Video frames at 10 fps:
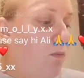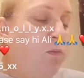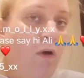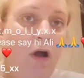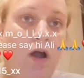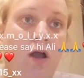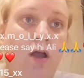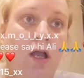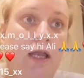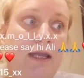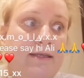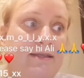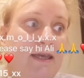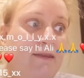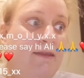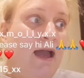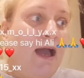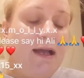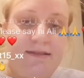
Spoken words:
What is it that